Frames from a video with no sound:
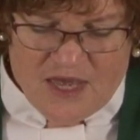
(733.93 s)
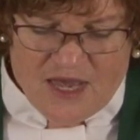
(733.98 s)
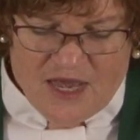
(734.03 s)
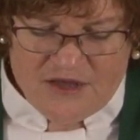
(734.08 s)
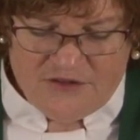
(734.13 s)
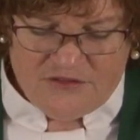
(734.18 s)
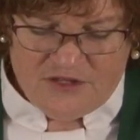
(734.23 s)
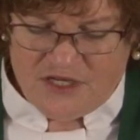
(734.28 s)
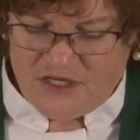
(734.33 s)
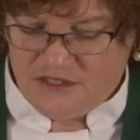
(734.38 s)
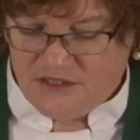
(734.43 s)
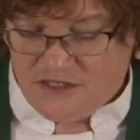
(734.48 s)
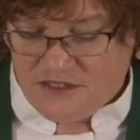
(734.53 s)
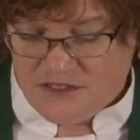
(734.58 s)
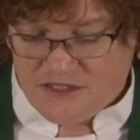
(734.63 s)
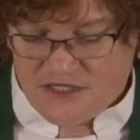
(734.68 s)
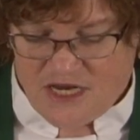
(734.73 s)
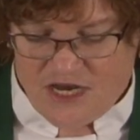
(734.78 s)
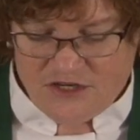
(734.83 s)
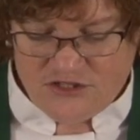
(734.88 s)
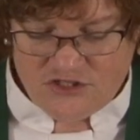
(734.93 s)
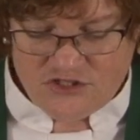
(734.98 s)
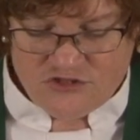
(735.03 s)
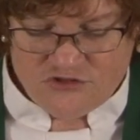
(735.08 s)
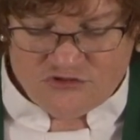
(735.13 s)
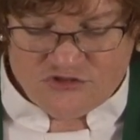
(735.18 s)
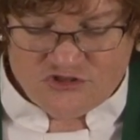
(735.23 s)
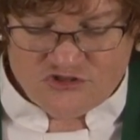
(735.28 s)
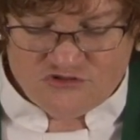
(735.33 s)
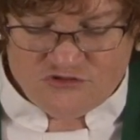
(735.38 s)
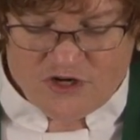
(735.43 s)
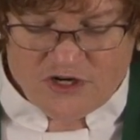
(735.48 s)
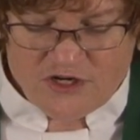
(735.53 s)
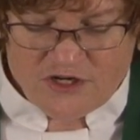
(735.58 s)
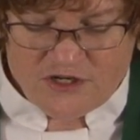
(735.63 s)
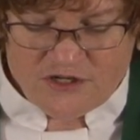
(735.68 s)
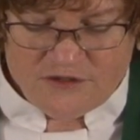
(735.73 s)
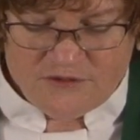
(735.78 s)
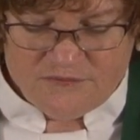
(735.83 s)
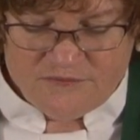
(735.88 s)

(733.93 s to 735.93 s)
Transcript: and then disaster struck.